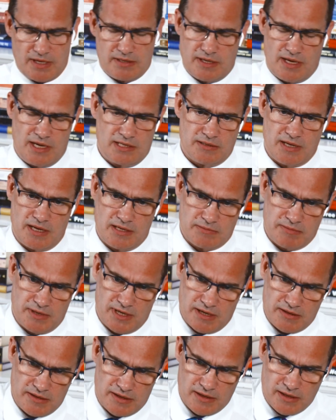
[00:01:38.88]
hasn't
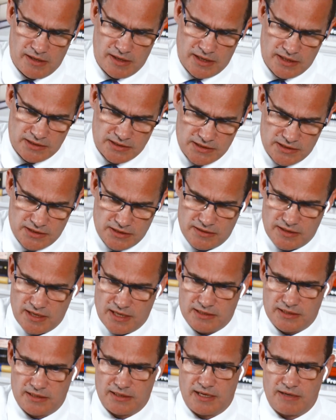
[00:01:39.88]
been anything like it since
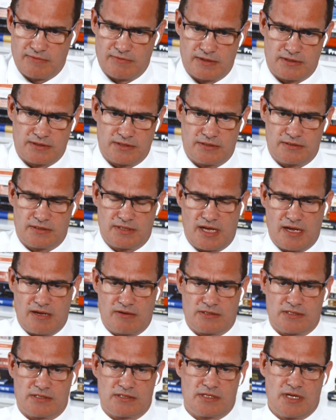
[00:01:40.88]
2011 and
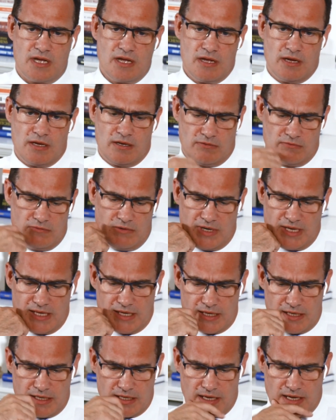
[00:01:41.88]
2000.
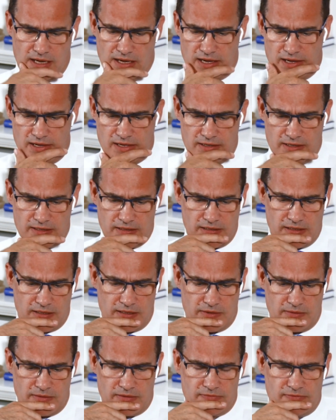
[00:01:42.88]
Really,
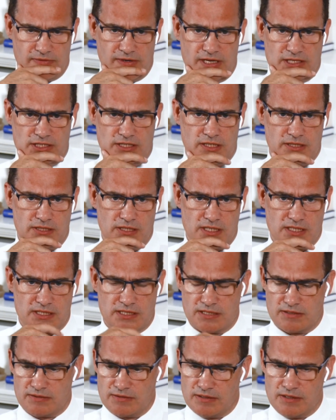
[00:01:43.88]
inflation
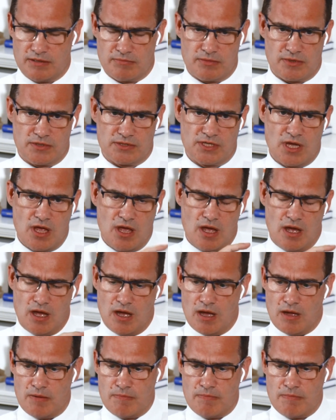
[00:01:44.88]
adjusted numbers.
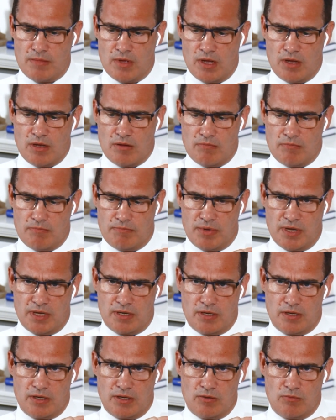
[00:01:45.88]

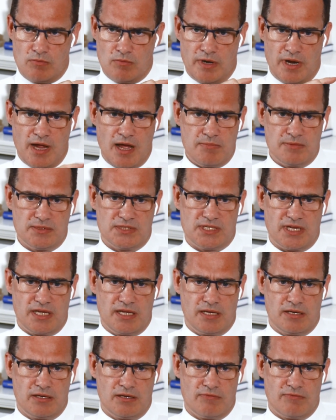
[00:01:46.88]
But what happens
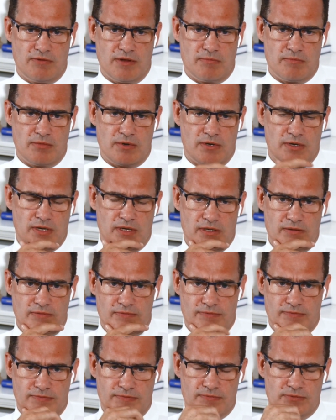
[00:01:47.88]
in November
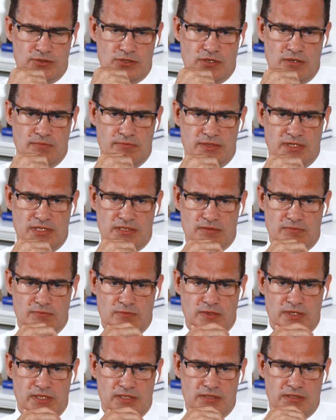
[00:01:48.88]
if Trump
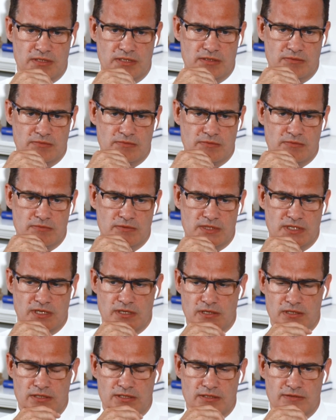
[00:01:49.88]
doesn't win? What's
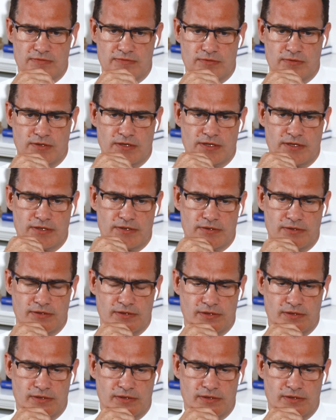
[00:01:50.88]
that going to do for you?